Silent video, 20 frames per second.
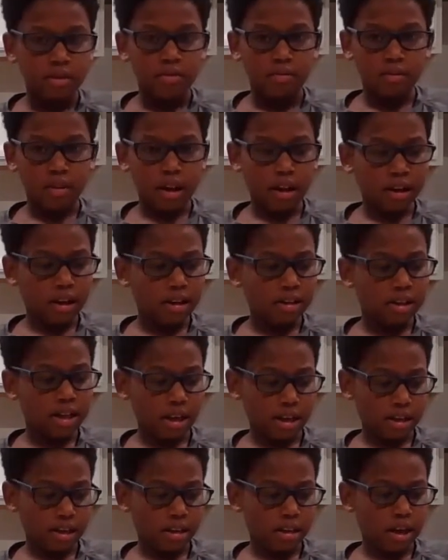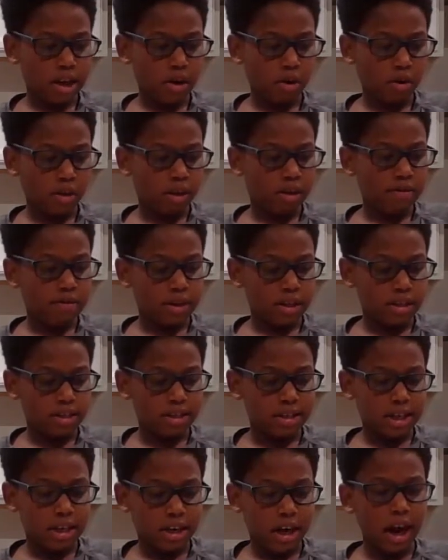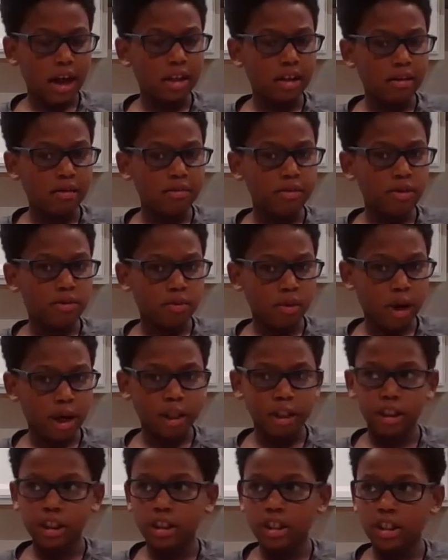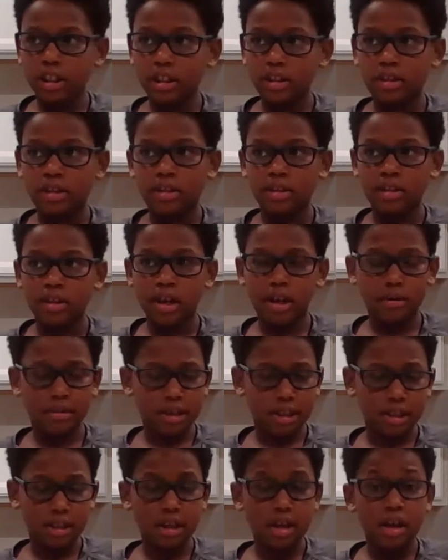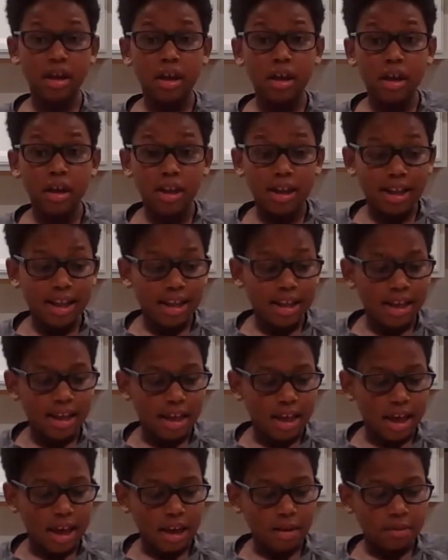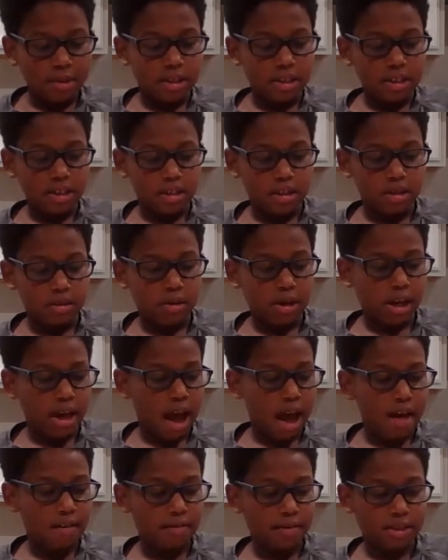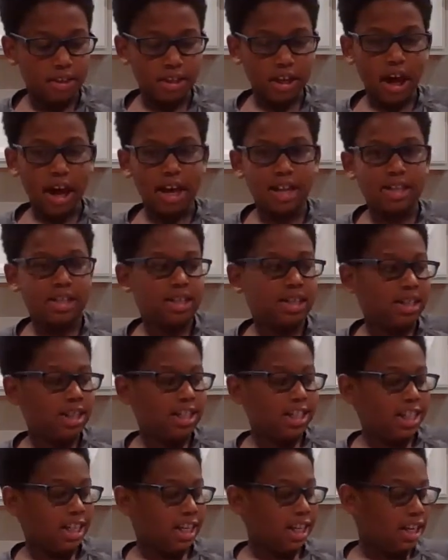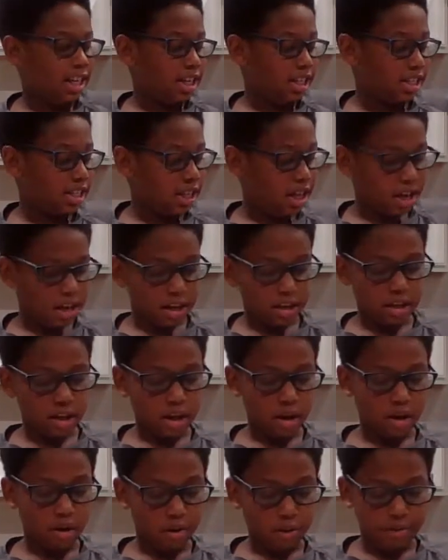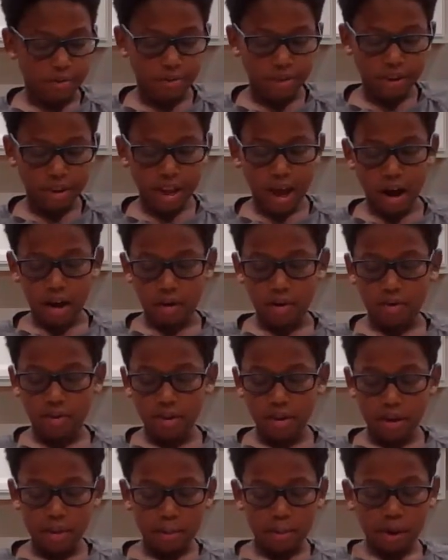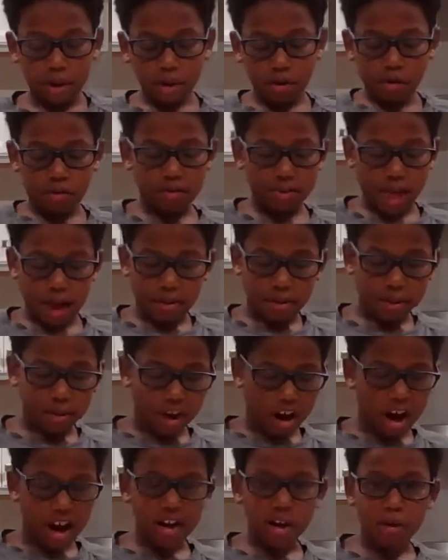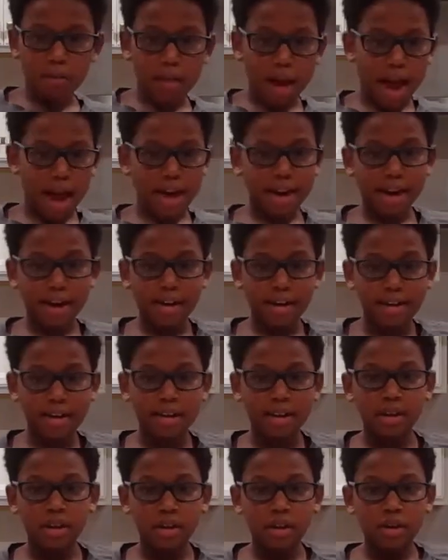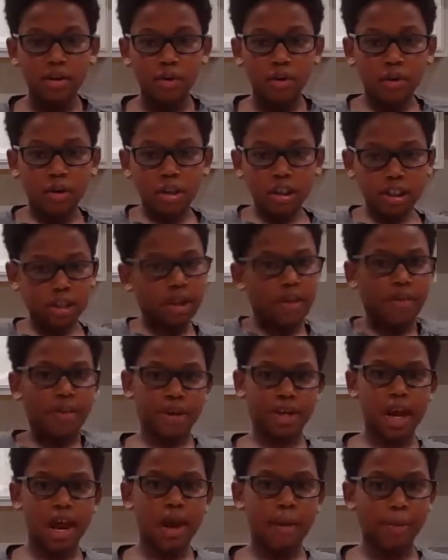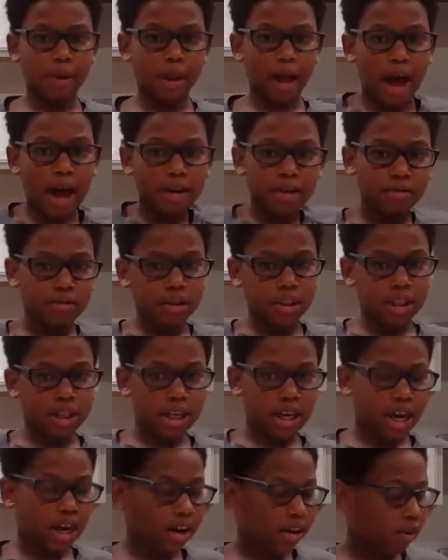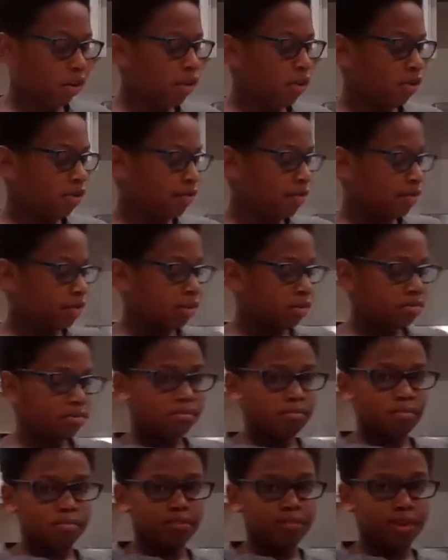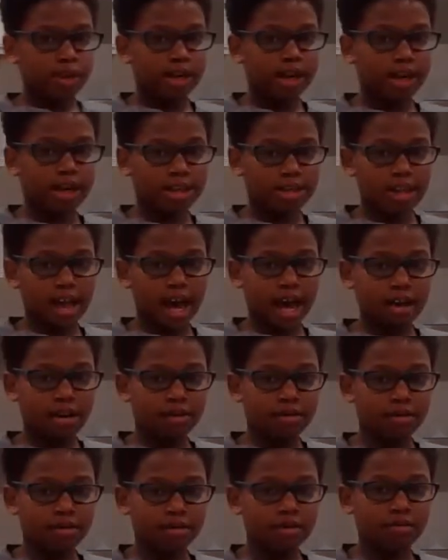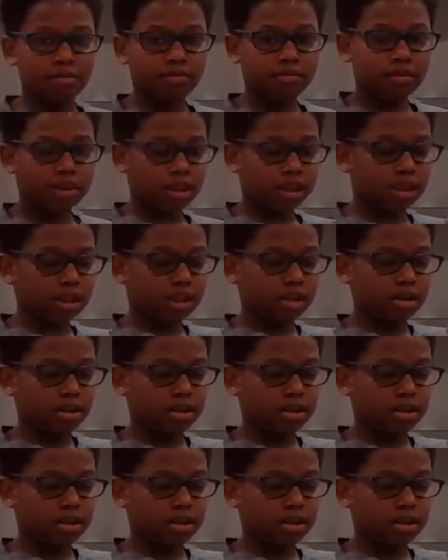Well, technically I don't live in a state. I live in Washington. Anyways, you want to have sauce, cheese, and dough. Now, put your flour on your mat or just on the table. I don't really care because I don't really